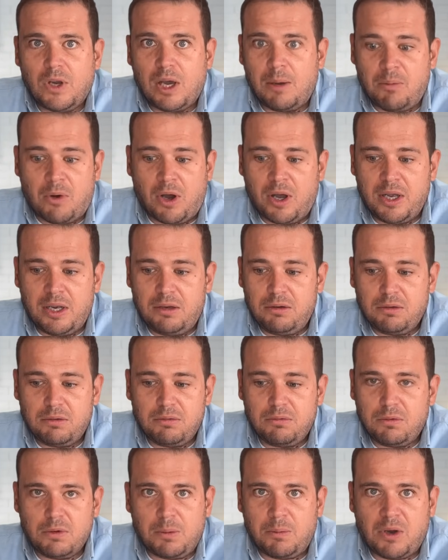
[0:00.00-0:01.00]
Am I
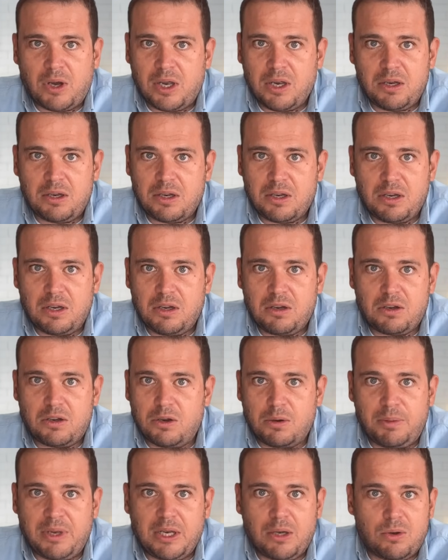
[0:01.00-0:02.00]
going
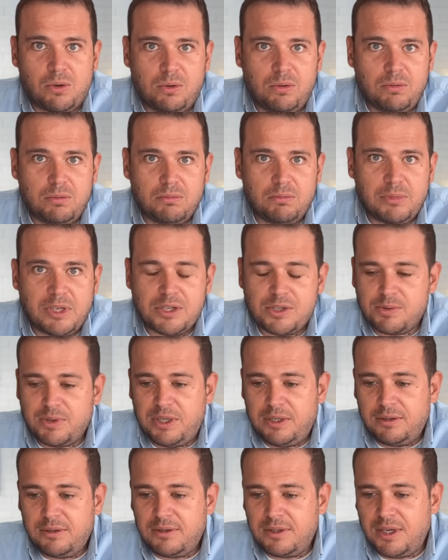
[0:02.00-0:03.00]
to be in court next
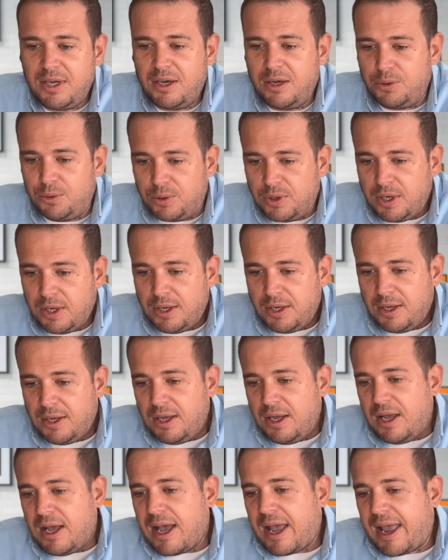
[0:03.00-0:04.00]
week? No.
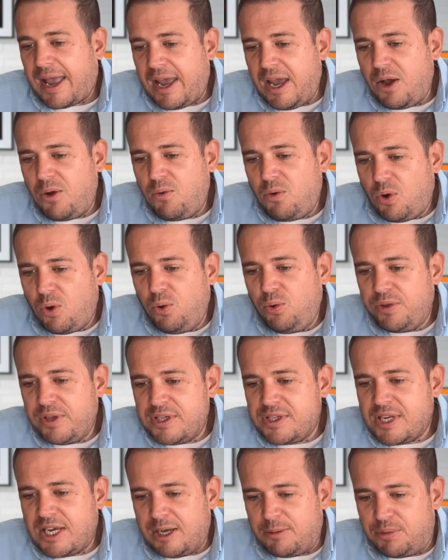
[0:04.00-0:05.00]
How all
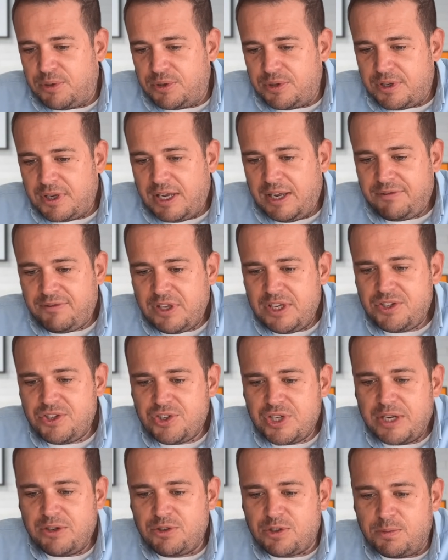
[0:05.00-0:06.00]
this happened, if this
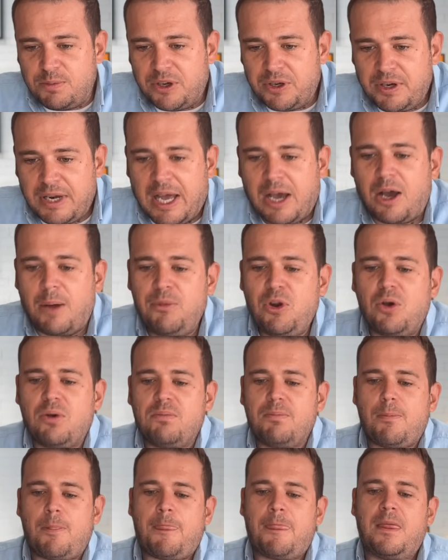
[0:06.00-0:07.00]
gentleman, now I'm
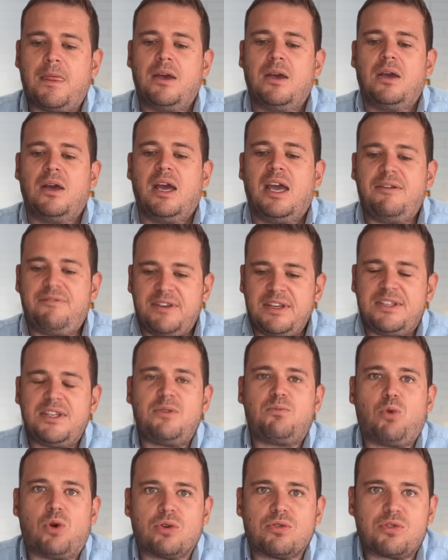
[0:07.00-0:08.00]
not, if he
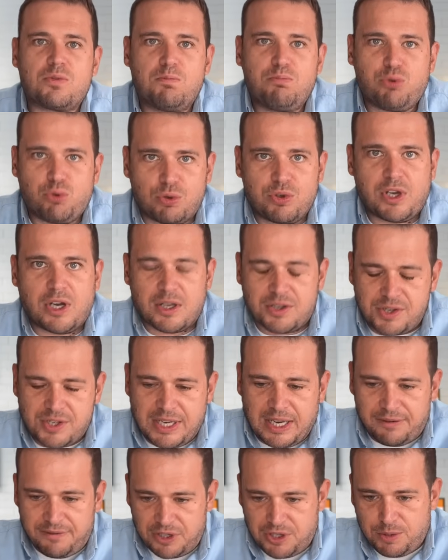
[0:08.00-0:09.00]
did watch broadcast
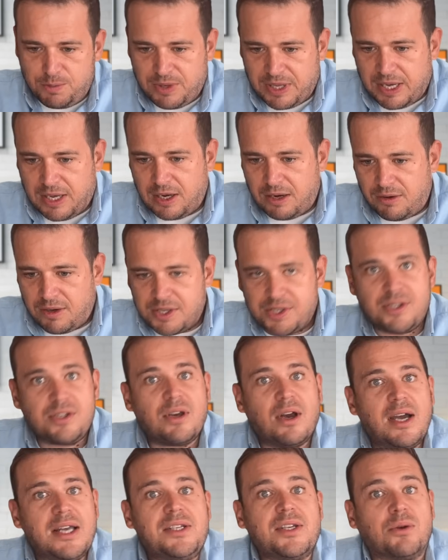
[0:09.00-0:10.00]
television without a license,
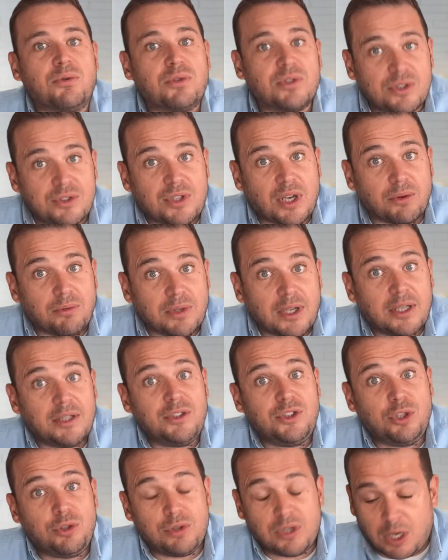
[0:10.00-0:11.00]
I don't condone that.
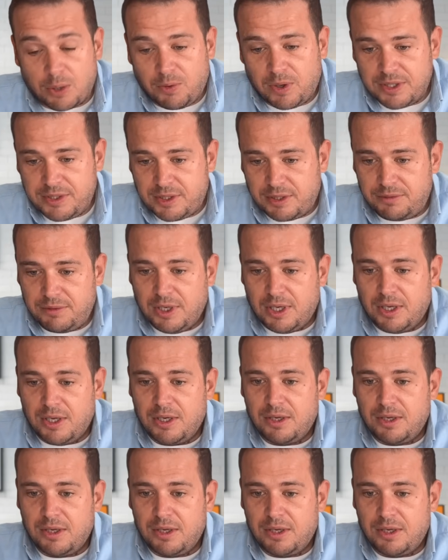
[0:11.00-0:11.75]
You know I don't.